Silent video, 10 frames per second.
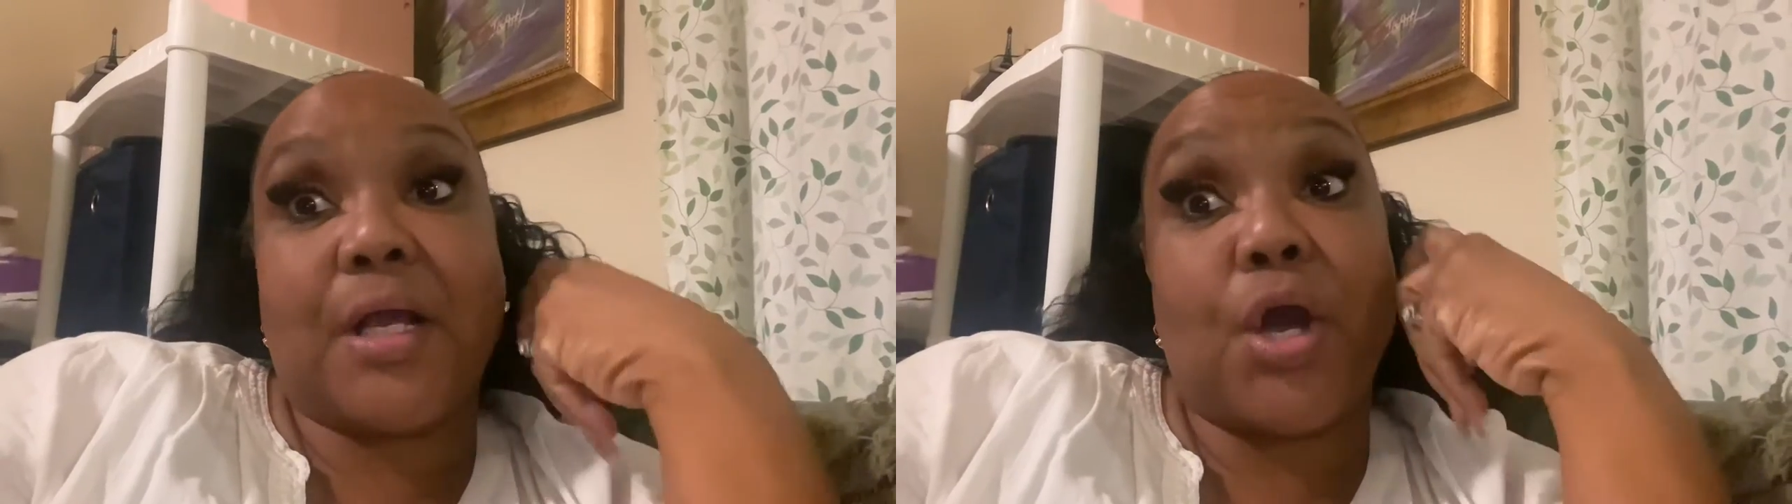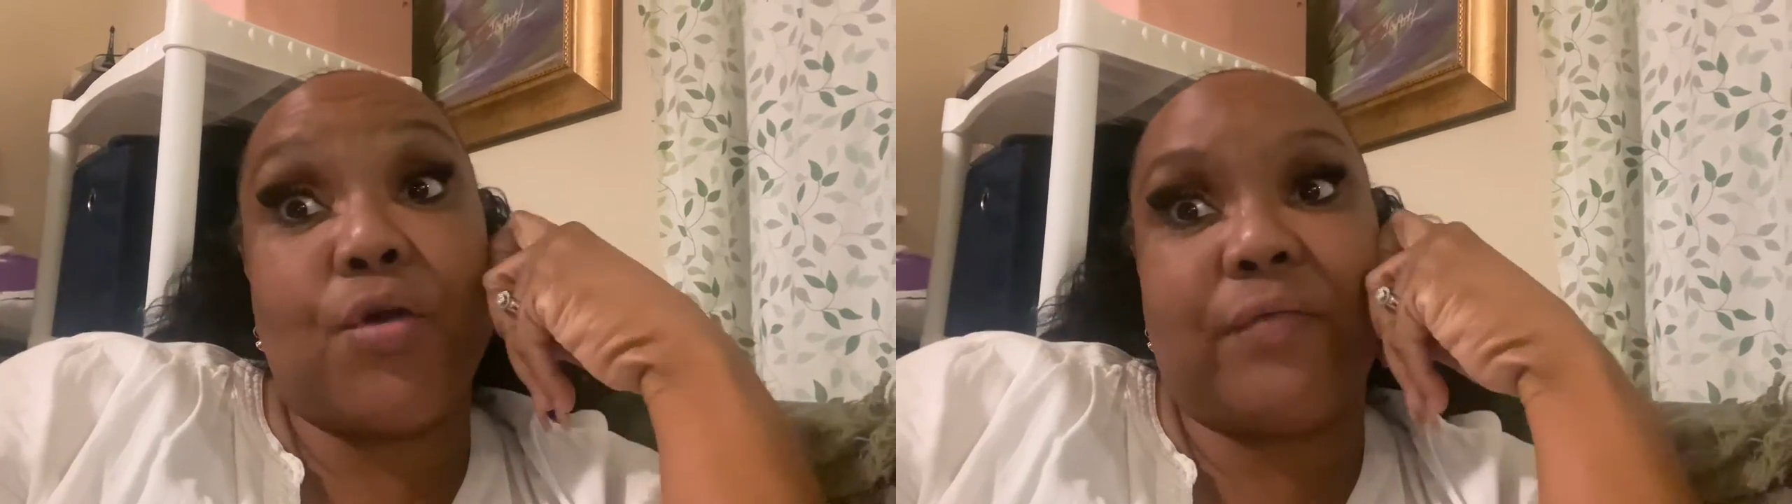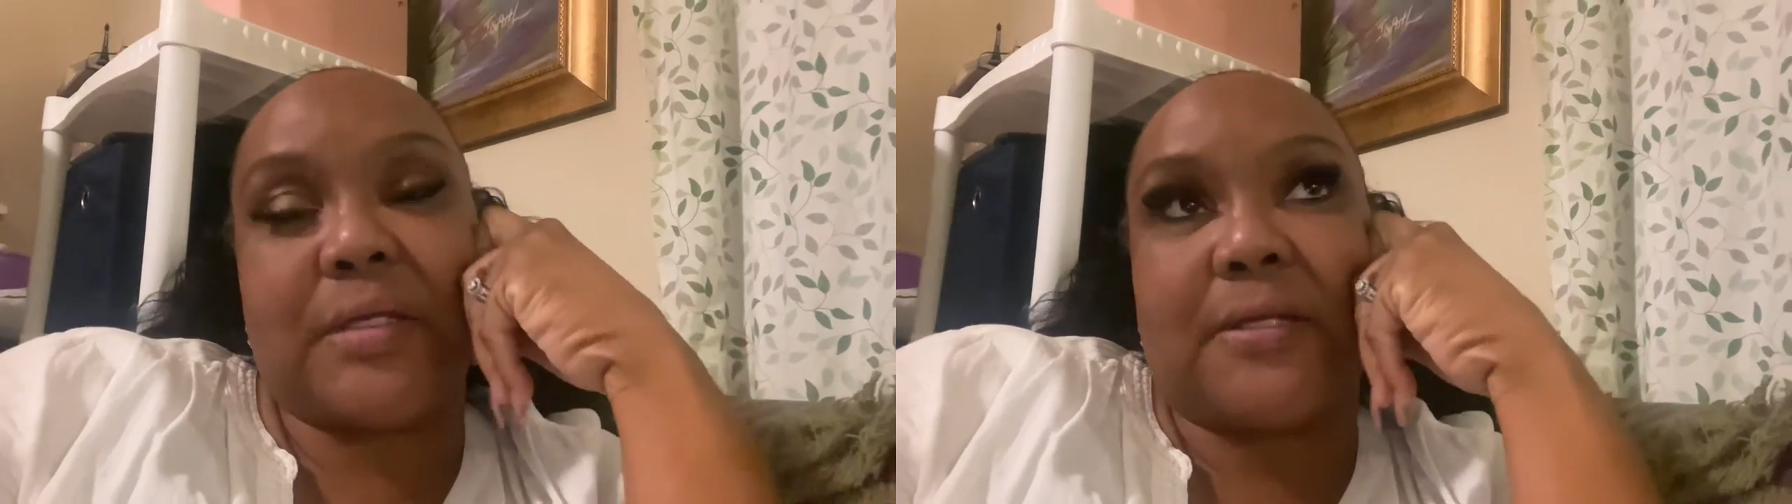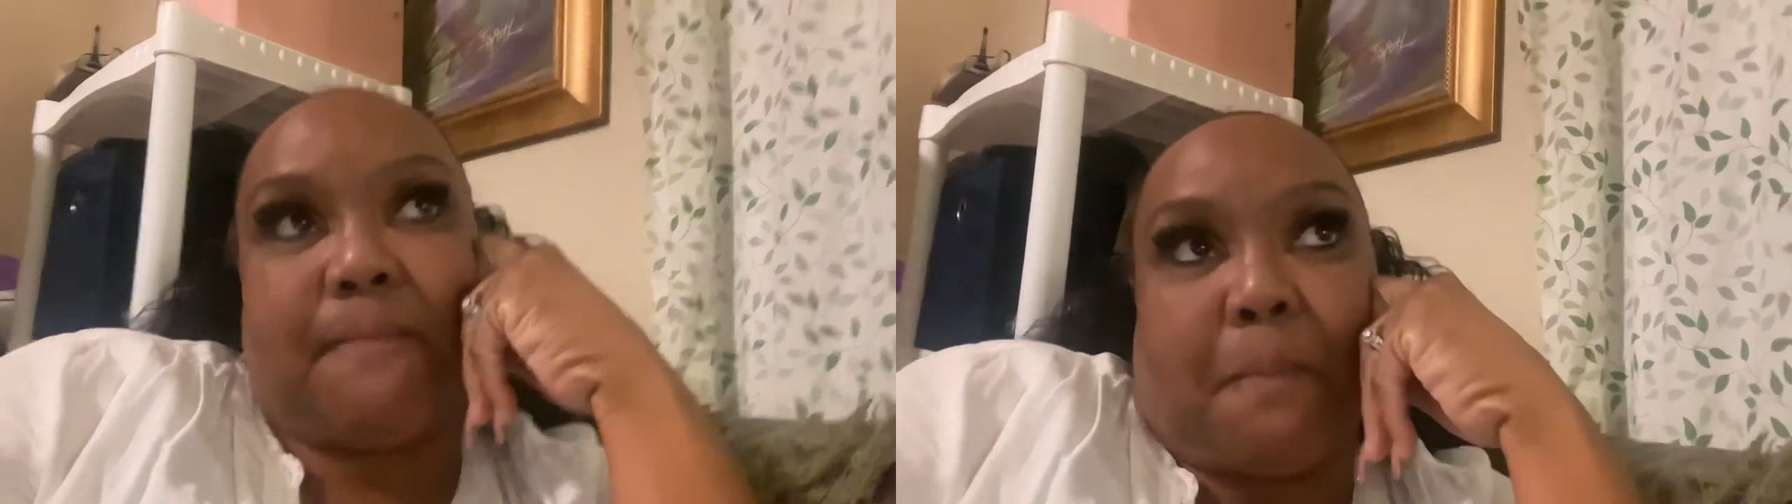COVID.